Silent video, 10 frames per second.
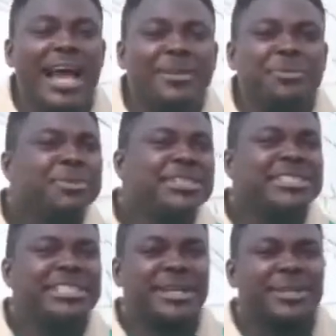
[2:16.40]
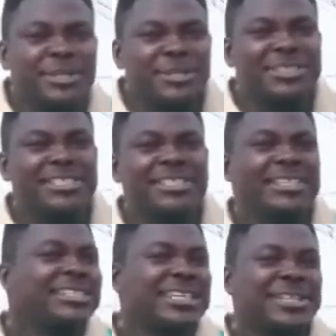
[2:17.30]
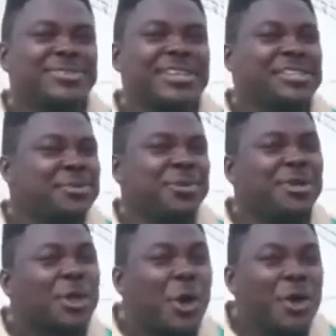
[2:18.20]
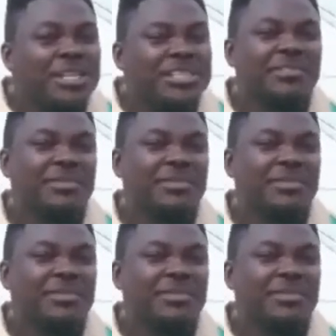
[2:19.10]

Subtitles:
Hydroponics technology is actually a word coined